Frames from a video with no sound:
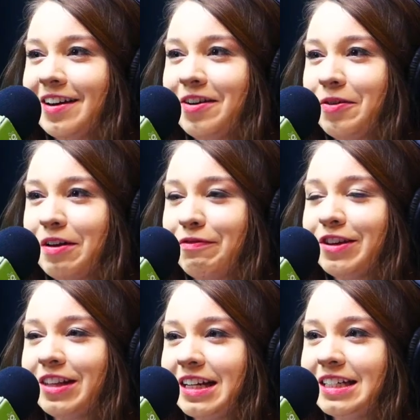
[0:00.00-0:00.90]
I feel
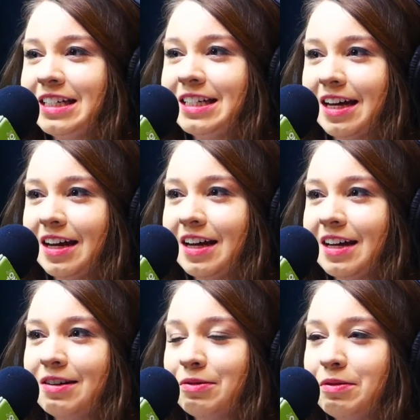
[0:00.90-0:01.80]
like
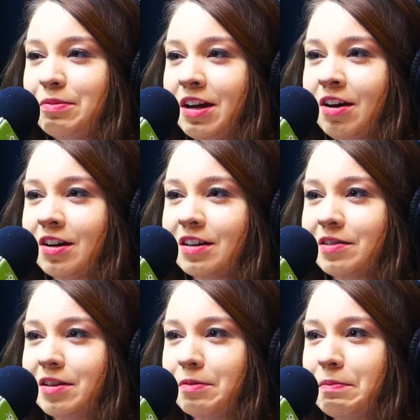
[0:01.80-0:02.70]
duh would be harder
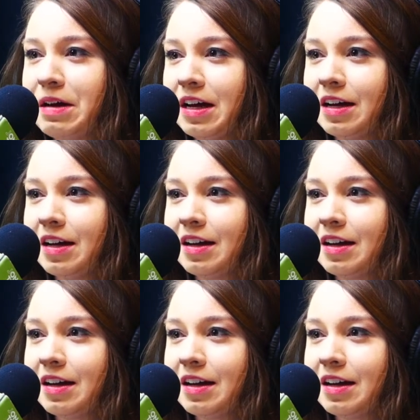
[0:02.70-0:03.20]
than ma.